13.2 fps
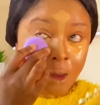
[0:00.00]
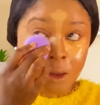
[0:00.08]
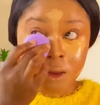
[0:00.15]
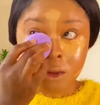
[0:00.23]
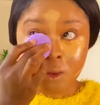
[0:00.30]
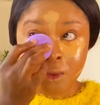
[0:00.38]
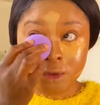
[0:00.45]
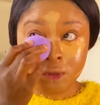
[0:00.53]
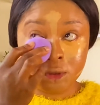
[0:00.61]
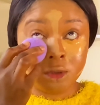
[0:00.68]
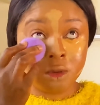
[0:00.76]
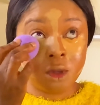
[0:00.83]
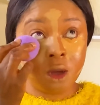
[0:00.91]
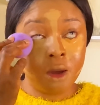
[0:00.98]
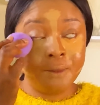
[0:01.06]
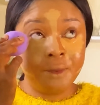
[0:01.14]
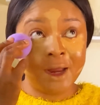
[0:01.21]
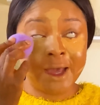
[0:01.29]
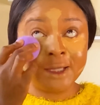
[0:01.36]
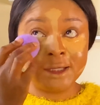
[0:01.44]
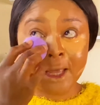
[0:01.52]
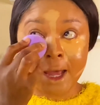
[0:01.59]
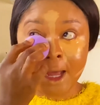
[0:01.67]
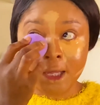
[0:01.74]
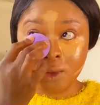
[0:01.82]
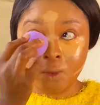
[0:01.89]
You want to look up like
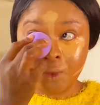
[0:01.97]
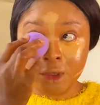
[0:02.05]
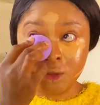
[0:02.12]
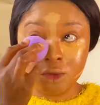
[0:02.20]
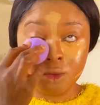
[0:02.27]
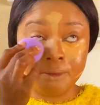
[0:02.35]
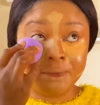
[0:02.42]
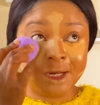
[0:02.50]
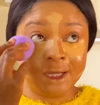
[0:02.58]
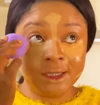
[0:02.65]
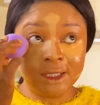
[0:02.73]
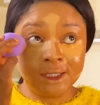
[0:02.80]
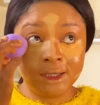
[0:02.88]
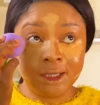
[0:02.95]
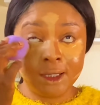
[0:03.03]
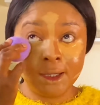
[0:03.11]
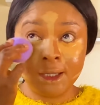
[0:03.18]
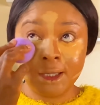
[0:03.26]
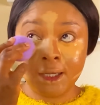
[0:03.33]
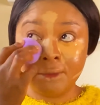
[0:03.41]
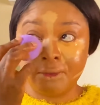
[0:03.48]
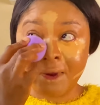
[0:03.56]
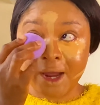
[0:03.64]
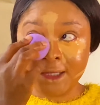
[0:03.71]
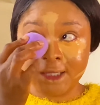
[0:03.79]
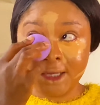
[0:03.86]
that when you blend in the
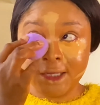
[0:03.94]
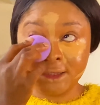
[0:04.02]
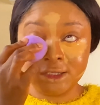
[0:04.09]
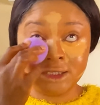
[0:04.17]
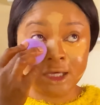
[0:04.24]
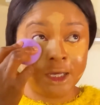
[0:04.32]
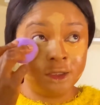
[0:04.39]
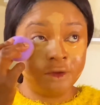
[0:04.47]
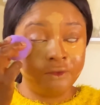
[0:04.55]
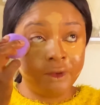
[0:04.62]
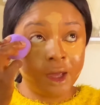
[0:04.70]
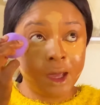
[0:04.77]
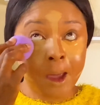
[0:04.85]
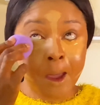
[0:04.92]
right inside of it.